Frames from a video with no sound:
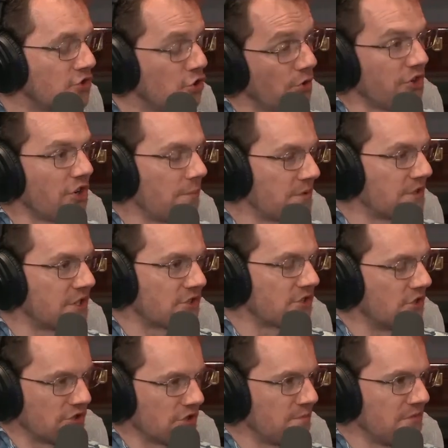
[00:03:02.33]
You're the opposition.
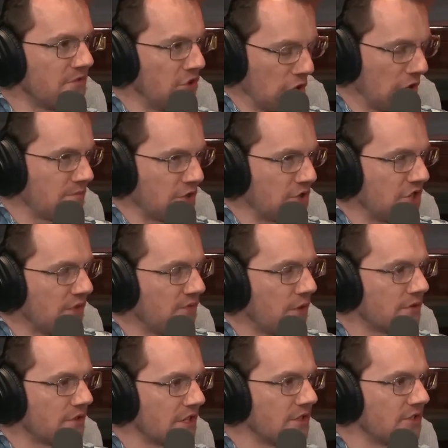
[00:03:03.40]
You should, the
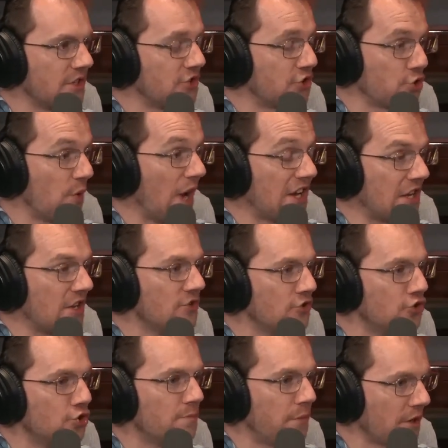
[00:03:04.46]
default to any
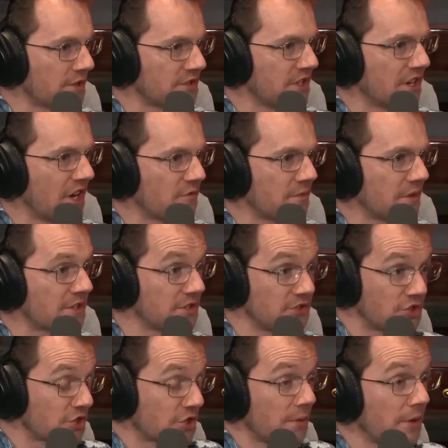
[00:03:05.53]
new policy the government makes is
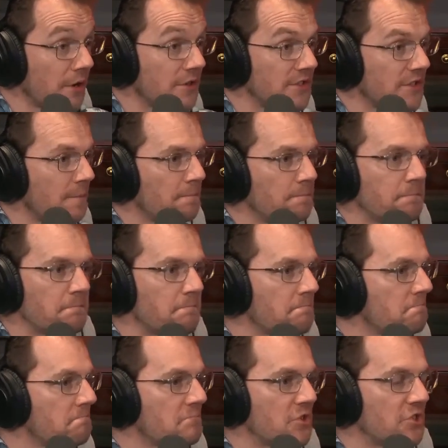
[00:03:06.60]
just to oppose.
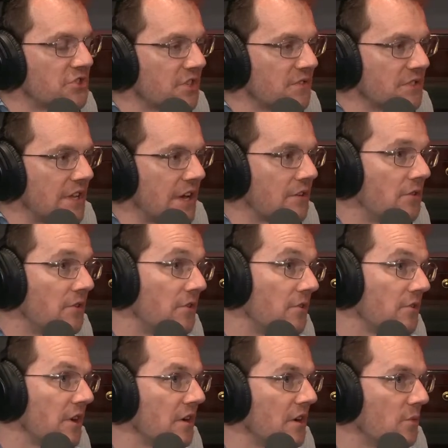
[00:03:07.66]
Conservatives like, law
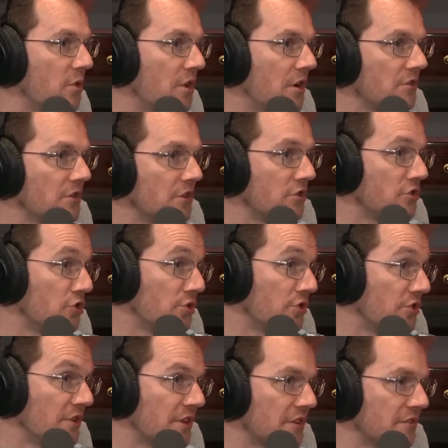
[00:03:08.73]
and order.